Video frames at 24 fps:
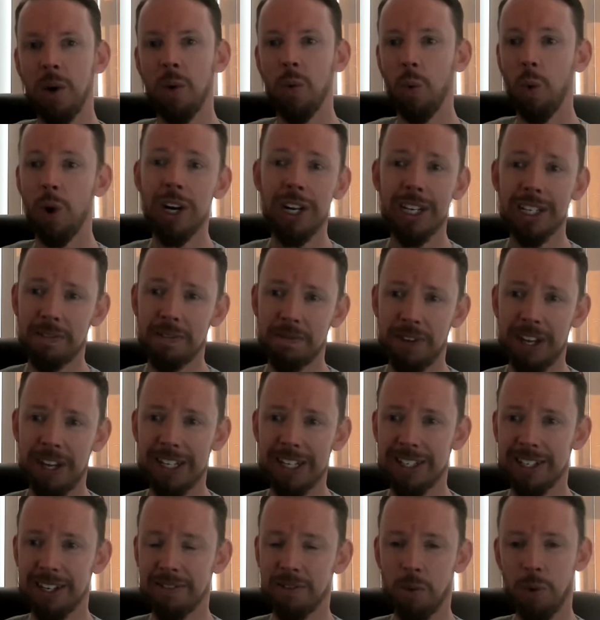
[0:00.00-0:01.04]
what is
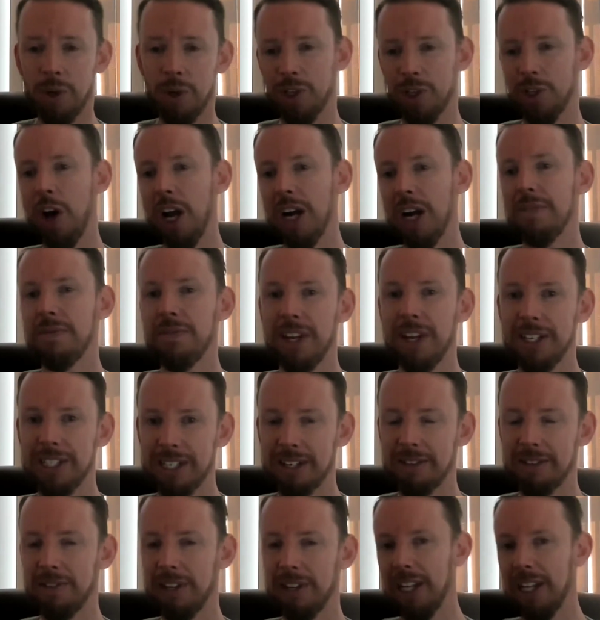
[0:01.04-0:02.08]
offensive and what's not
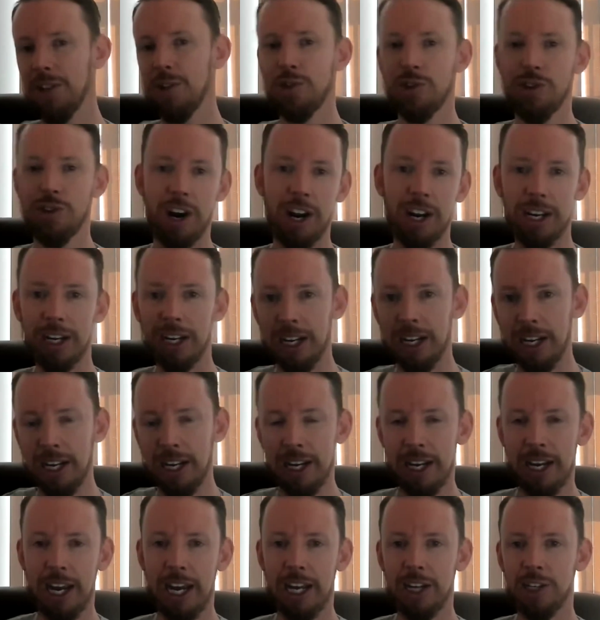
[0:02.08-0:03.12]
offensive. And let's try and
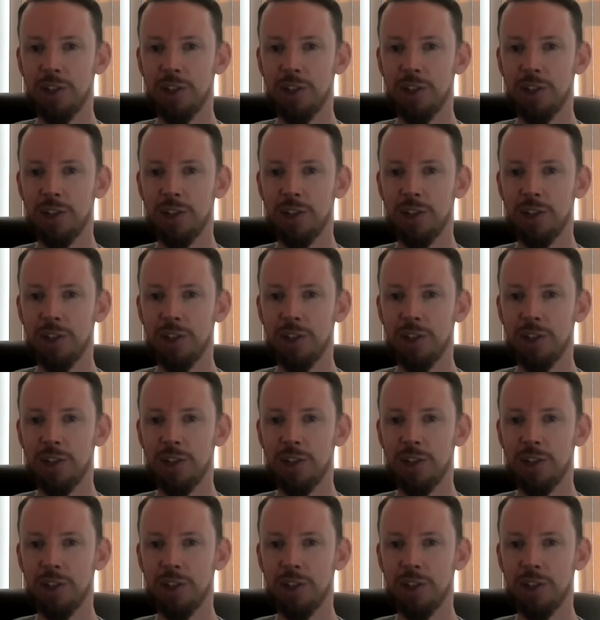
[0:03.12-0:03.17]
so